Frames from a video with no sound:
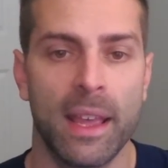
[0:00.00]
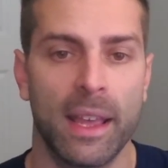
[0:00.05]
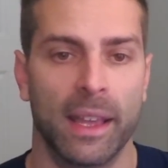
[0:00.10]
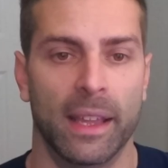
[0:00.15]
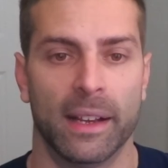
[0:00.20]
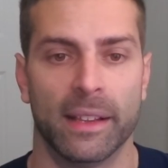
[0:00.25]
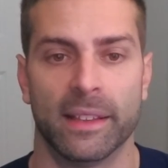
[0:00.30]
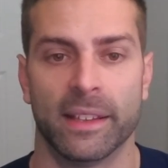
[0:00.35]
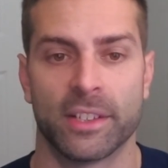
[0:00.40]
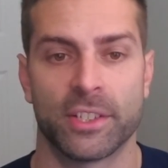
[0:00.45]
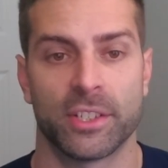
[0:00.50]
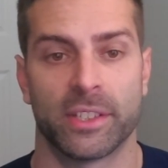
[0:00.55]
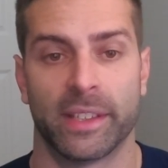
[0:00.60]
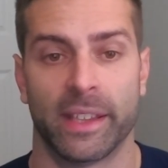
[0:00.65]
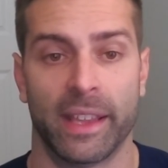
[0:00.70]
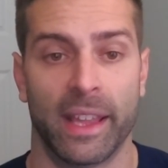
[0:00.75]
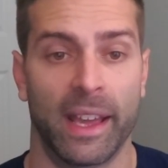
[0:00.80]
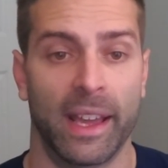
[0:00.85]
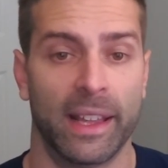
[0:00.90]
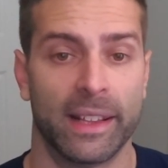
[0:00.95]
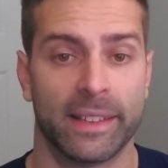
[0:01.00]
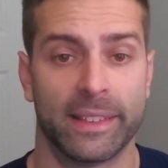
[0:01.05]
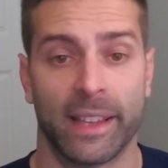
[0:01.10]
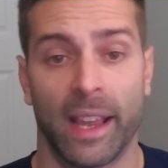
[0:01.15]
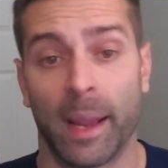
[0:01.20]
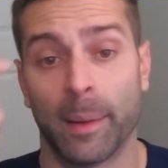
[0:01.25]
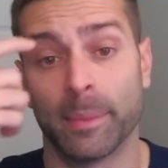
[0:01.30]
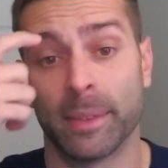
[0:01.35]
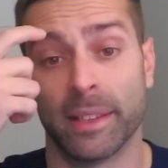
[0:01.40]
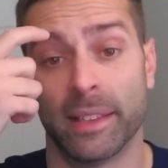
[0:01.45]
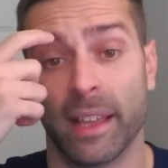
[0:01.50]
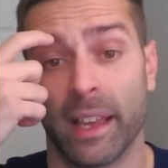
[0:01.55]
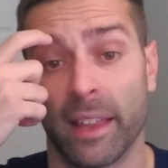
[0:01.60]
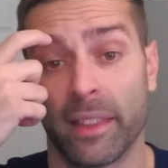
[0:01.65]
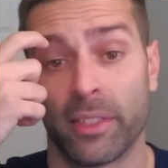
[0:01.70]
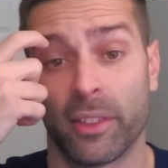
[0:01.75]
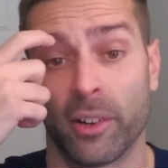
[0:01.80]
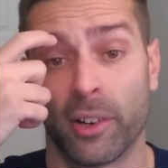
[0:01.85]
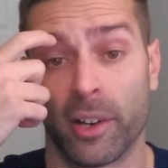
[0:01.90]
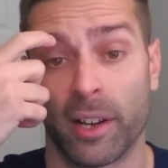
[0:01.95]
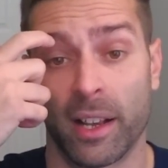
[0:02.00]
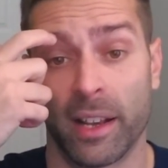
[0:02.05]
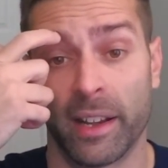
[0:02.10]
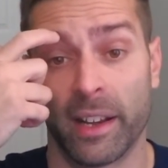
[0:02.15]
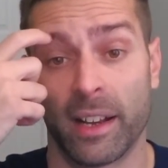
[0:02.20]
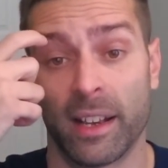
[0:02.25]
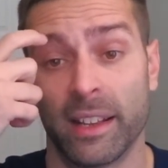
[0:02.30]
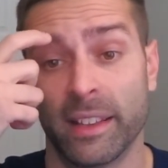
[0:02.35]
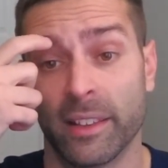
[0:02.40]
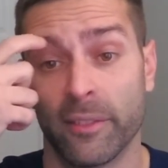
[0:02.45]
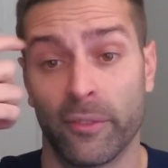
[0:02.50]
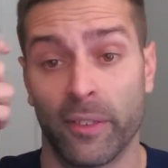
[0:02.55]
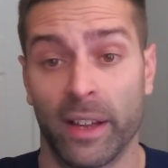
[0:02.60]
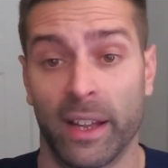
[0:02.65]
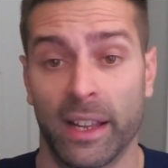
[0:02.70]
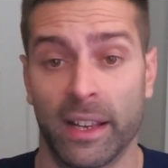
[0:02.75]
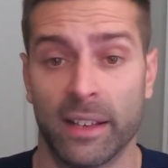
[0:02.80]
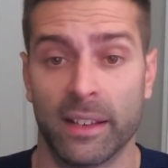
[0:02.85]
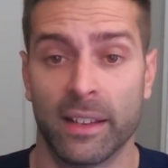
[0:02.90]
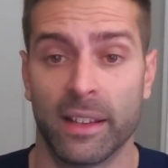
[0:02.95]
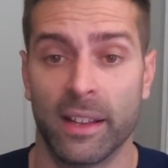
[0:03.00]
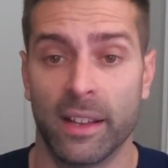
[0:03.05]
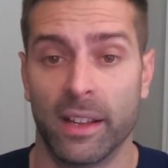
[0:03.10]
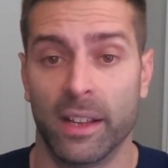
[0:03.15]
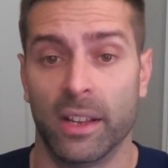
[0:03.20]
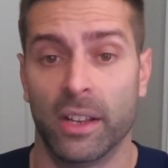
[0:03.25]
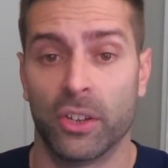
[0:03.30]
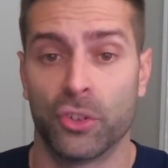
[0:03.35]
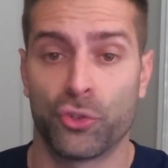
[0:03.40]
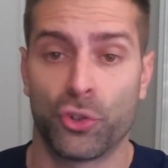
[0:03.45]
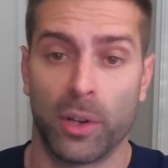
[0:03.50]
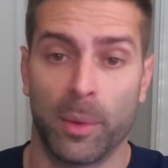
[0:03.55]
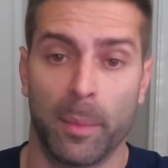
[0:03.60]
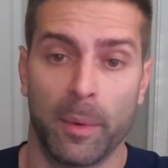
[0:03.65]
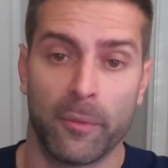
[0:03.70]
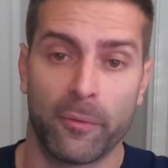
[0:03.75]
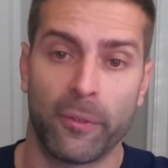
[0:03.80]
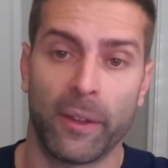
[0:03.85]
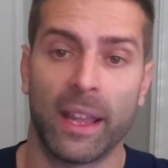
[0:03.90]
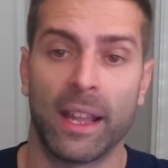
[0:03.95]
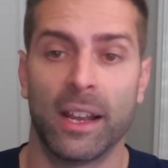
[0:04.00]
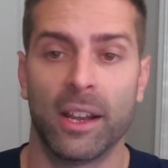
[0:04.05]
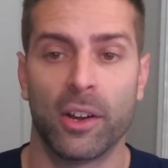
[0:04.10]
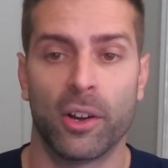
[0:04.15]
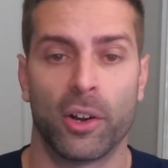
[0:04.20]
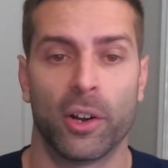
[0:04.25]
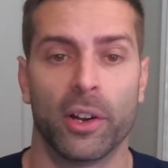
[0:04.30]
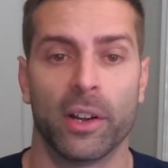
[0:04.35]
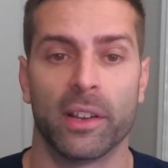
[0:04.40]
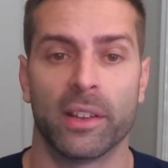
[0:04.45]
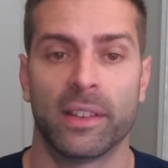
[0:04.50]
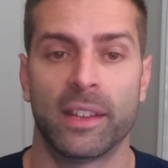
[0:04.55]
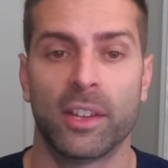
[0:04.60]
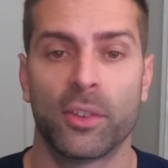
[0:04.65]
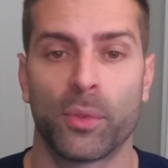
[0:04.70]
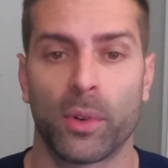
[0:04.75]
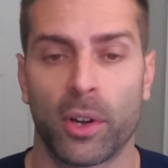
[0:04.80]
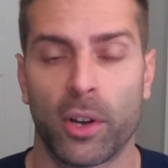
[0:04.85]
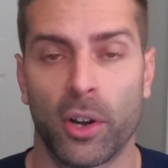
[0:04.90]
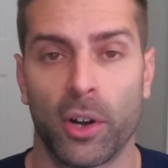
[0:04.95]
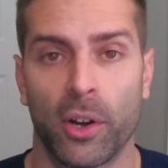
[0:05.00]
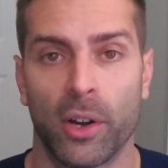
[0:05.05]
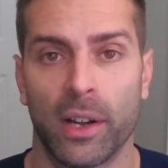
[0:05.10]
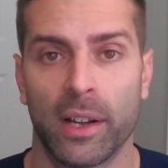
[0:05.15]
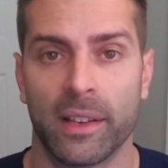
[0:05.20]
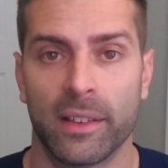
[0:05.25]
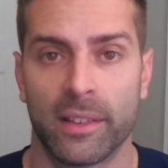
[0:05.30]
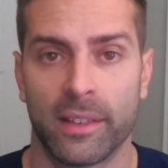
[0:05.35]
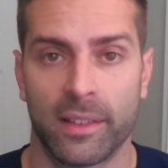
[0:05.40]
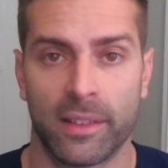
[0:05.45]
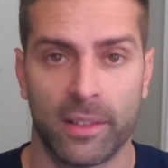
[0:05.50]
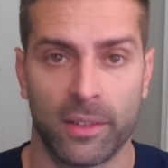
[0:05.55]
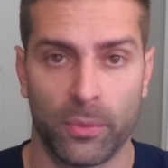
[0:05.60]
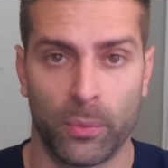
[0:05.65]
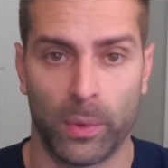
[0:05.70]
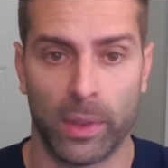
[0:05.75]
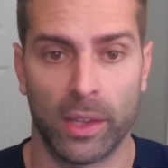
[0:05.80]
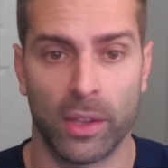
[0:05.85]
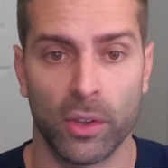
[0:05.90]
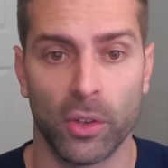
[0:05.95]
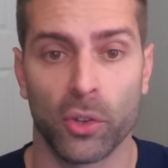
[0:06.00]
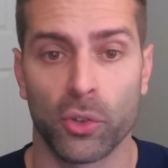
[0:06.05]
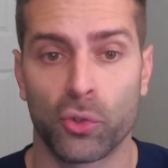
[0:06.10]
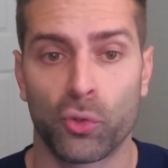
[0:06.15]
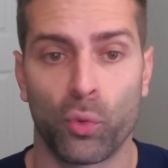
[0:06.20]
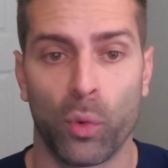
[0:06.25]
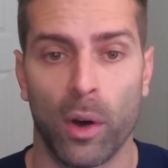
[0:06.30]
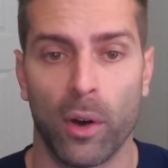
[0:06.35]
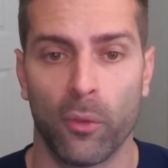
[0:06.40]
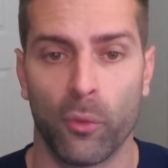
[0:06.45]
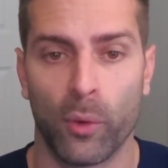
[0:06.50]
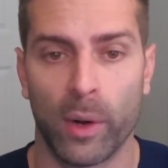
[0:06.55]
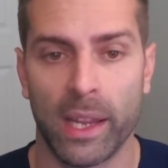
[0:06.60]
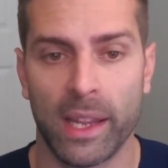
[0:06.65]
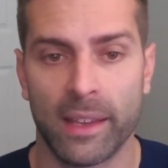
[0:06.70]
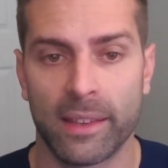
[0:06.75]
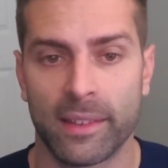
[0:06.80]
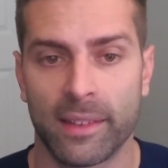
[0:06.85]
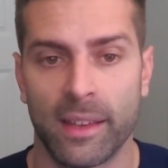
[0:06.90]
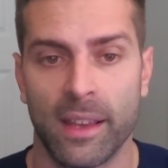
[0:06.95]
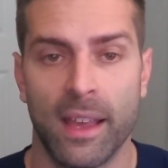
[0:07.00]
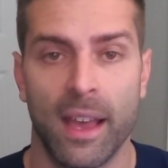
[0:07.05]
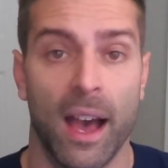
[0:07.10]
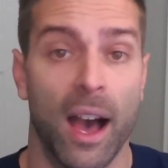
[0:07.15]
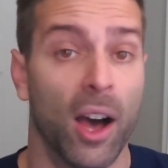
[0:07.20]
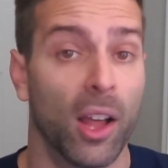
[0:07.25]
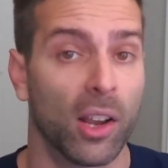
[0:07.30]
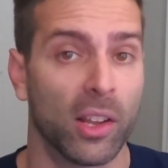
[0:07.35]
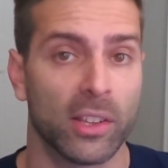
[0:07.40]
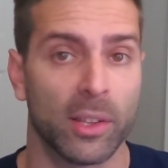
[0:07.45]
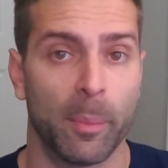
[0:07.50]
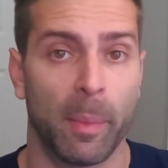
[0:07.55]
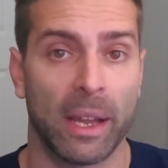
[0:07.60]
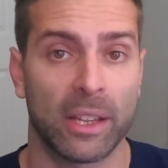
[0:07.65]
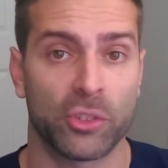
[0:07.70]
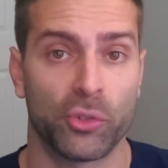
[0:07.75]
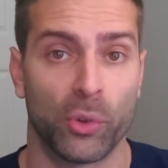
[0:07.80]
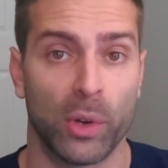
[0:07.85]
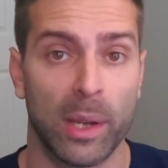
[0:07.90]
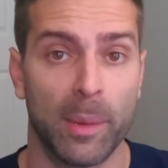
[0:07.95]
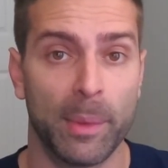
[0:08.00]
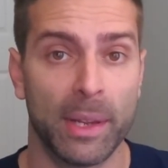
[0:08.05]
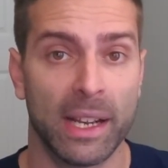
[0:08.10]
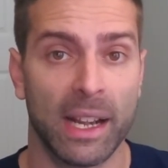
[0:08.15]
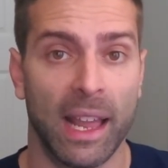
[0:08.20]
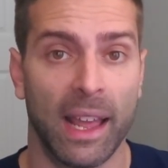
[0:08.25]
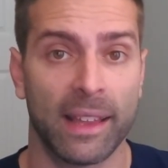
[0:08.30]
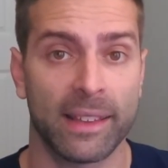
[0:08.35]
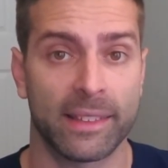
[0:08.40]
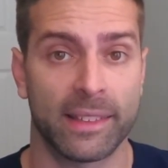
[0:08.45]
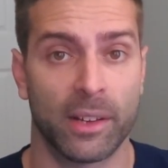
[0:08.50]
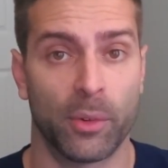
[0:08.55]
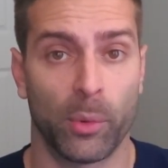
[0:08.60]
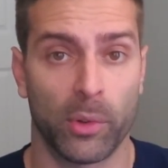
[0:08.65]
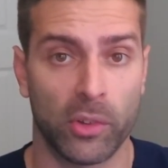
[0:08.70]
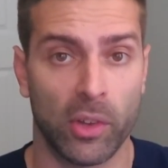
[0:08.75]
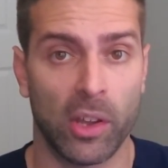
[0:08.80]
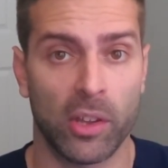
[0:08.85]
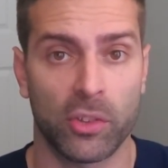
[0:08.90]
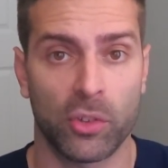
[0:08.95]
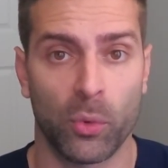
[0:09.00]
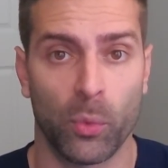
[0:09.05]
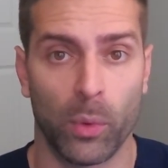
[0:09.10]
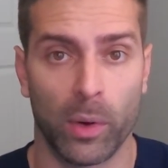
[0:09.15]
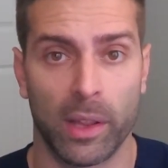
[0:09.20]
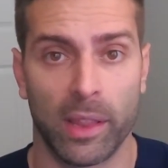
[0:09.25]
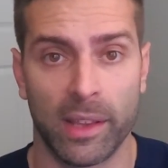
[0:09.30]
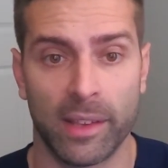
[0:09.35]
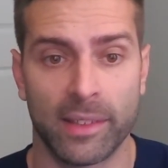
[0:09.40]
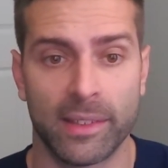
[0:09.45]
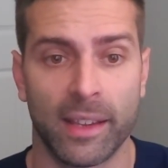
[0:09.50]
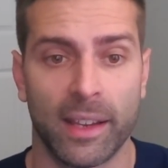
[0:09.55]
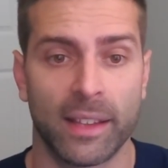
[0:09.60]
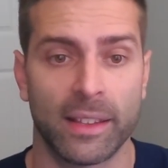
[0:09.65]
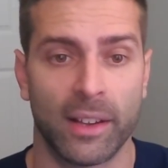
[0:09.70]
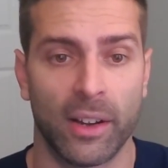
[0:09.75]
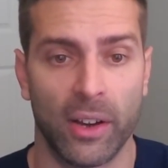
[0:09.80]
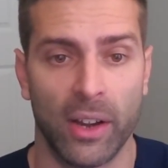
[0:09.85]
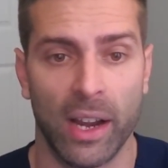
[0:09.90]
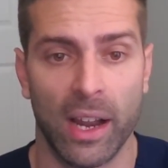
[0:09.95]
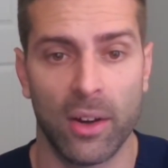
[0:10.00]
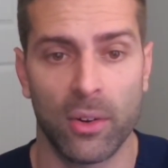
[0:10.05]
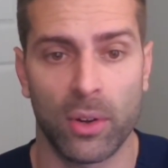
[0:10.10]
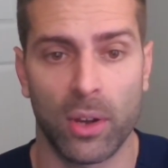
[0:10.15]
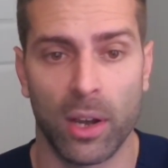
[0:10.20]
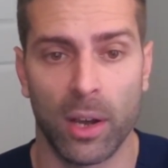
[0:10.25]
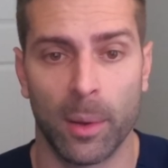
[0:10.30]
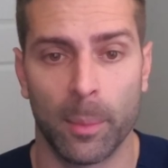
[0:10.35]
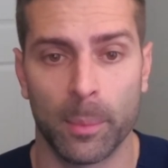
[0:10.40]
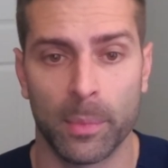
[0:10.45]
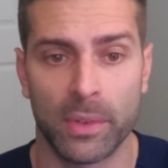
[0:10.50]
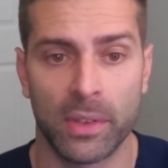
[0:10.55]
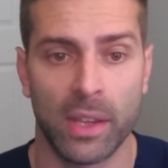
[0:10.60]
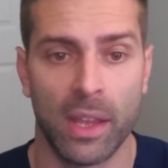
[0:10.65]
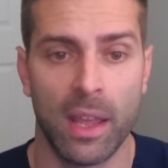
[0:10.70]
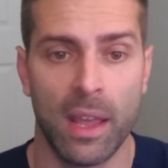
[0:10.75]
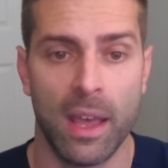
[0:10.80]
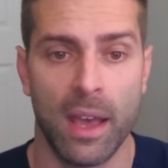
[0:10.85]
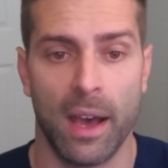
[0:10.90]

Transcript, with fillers: In addition to that, time to death or clinically defined treatment failure or disease recurrence within those 12 weeks. How long the bacteremia lasted was also one of these secondary outcomes.